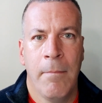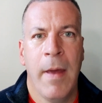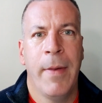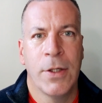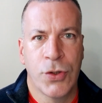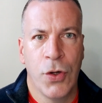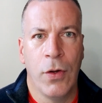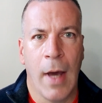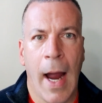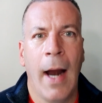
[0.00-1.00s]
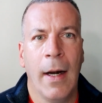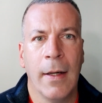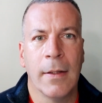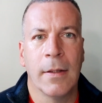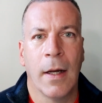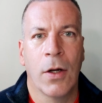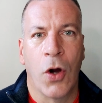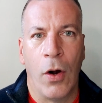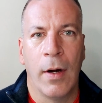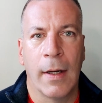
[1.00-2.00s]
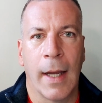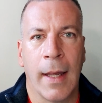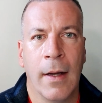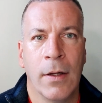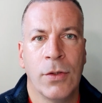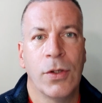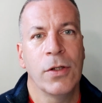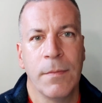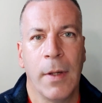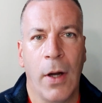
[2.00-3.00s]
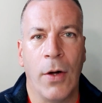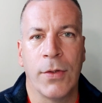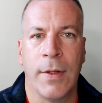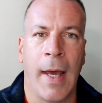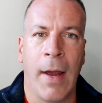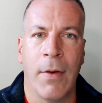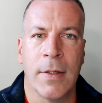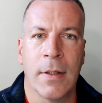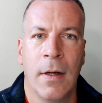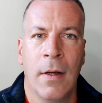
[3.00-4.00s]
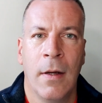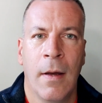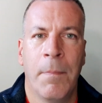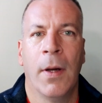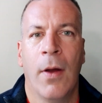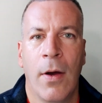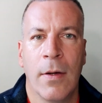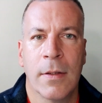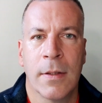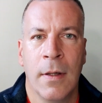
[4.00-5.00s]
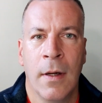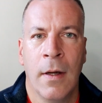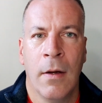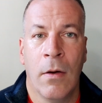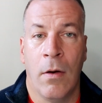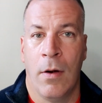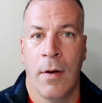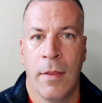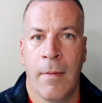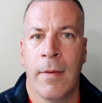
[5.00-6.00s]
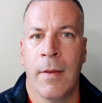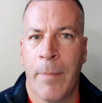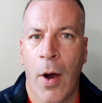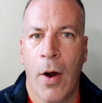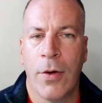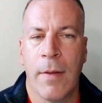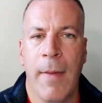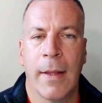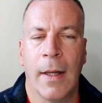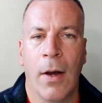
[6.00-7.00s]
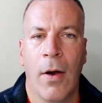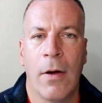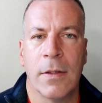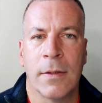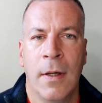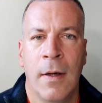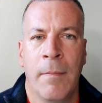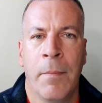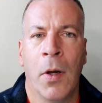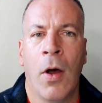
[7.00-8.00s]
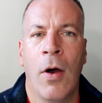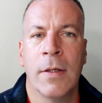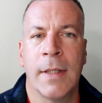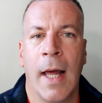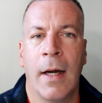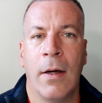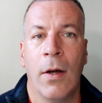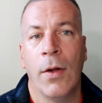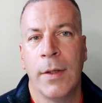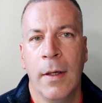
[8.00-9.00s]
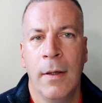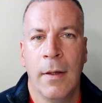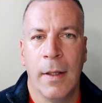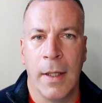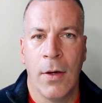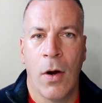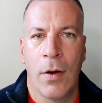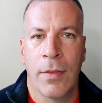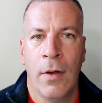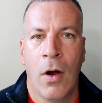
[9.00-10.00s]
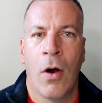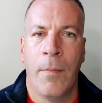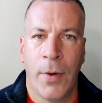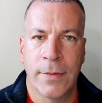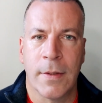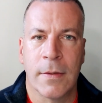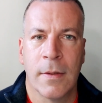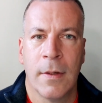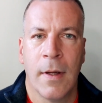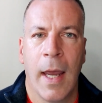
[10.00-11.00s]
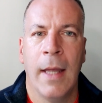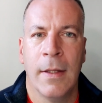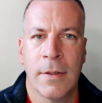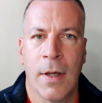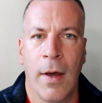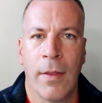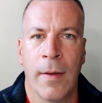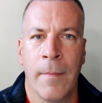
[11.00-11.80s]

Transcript: maybe it's true, Ireland currently doesn't belong to the Irish. It belongs, or the power to make the laws belongs in either London in the north or Brussels in the south.